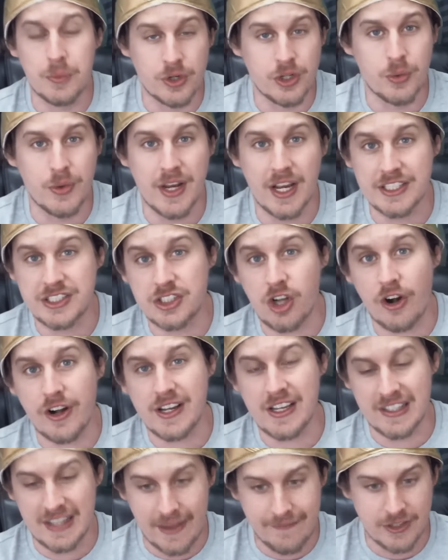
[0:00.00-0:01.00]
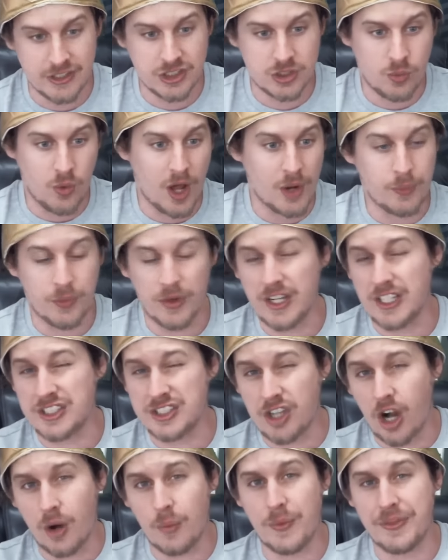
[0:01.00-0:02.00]
We're doing a starting 11 squad. We're going
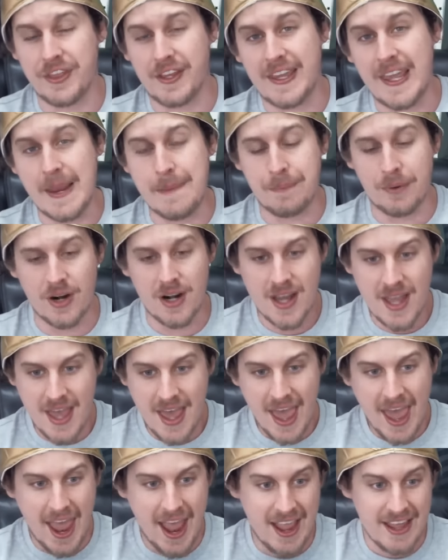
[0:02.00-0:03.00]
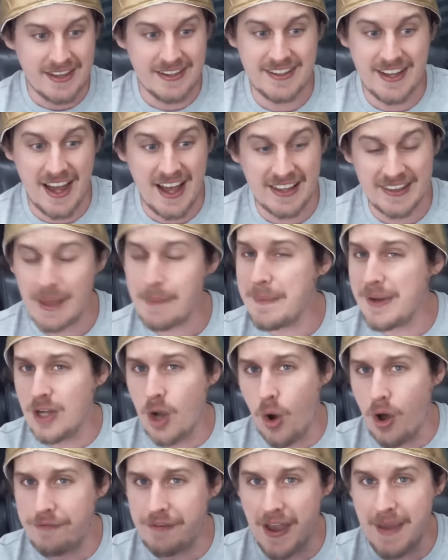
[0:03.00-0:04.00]
to start with the keeper. And uh, let me
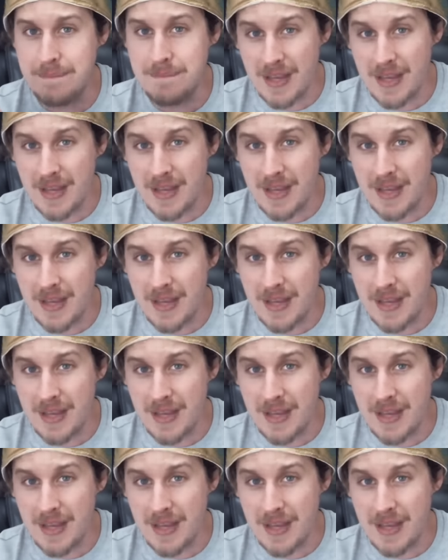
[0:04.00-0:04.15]
know if